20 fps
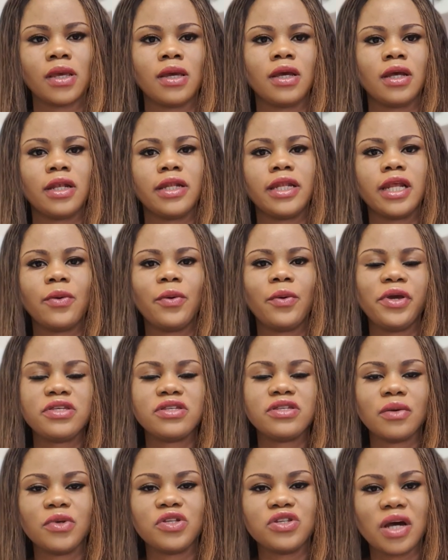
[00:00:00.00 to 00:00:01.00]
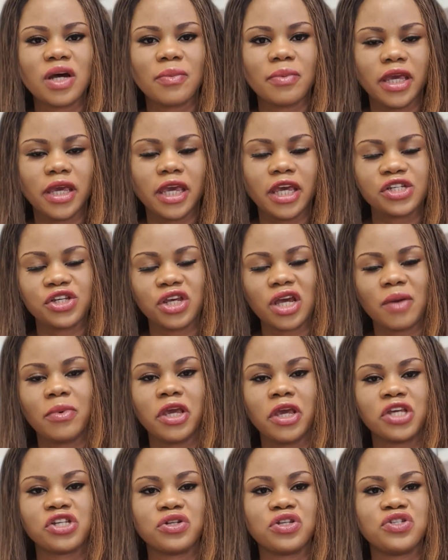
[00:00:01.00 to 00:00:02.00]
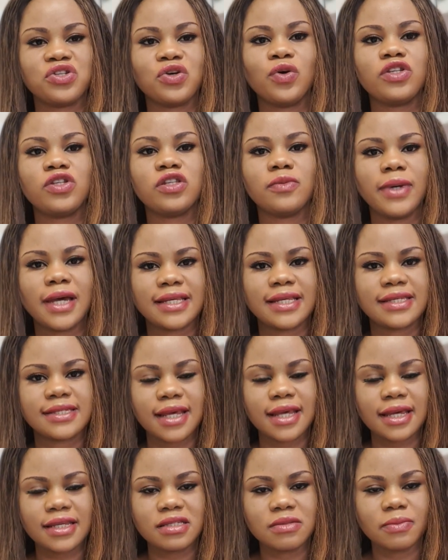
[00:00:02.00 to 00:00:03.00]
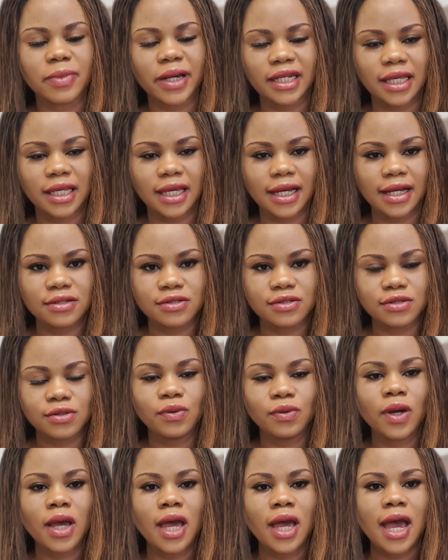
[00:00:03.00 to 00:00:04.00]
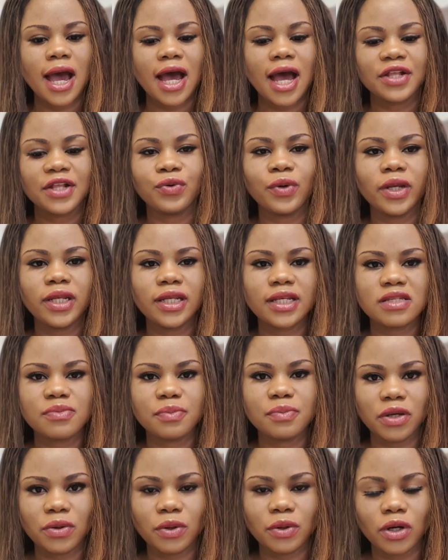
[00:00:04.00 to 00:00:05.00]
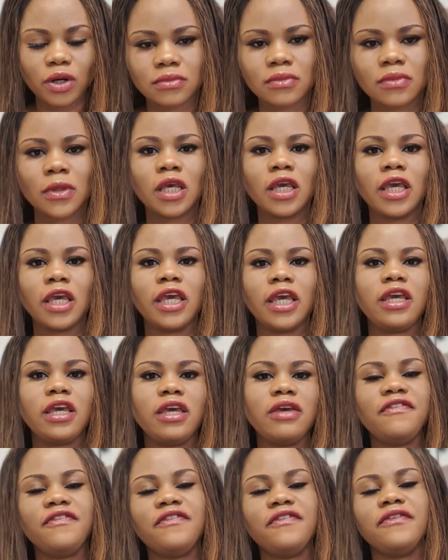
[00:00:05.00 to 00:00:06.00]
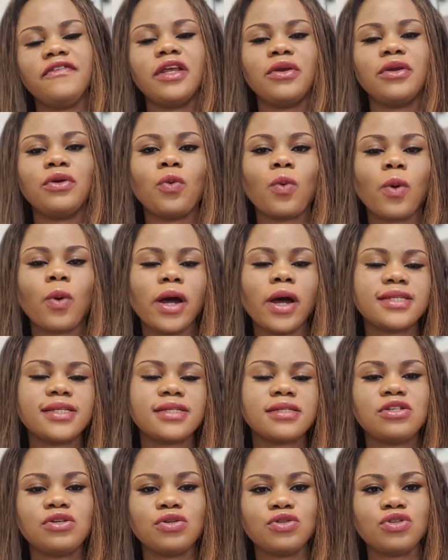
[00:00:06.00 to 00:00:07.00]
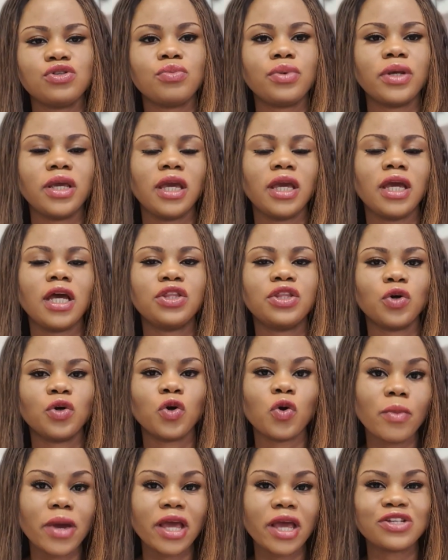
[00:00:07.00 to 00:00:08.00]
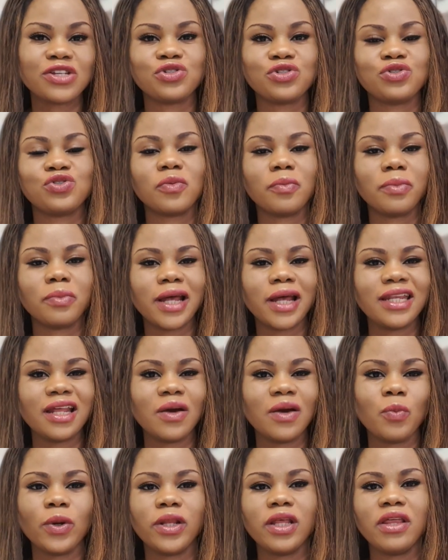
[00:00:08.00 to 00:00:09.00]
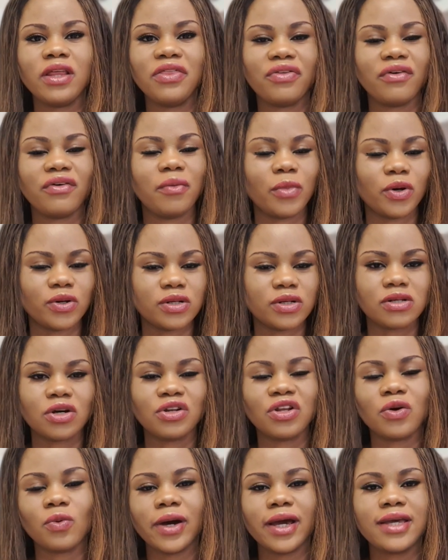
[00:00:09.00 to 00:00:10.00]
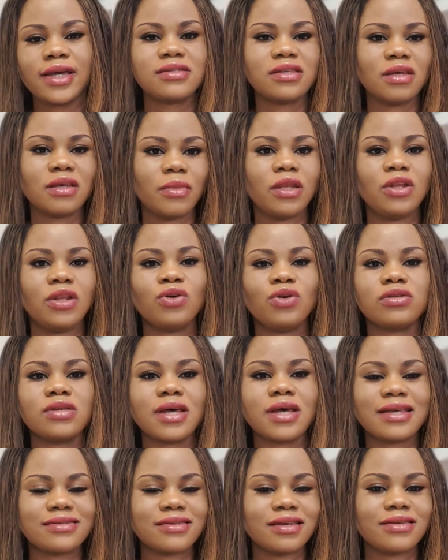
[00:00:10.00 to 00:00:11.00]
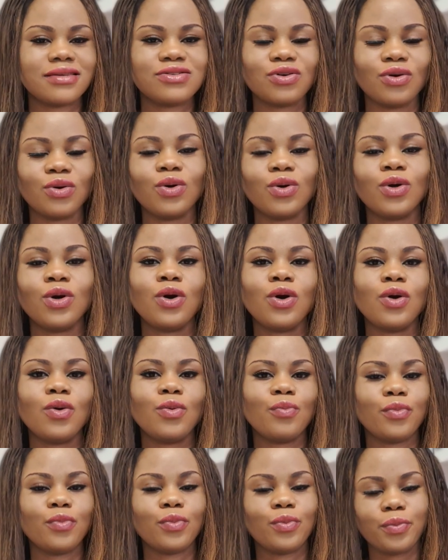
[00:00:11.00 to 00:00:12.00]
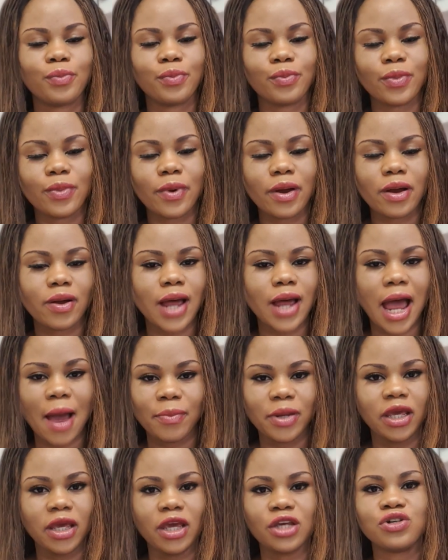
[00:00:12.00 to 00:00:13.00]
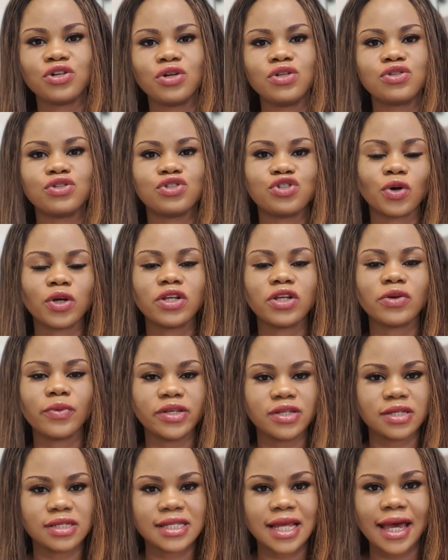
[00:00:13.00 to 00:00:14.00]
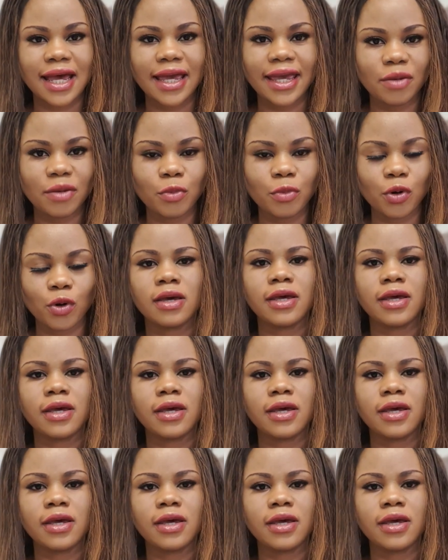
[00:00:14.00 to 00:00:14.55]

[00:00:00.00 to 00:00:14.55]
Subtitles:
Now when you submit your application is going to be assessed by the council, and during this period, if they request you to bring a document, you should supply them within 3 months, otherwise they may not assess your application to join the register anymore.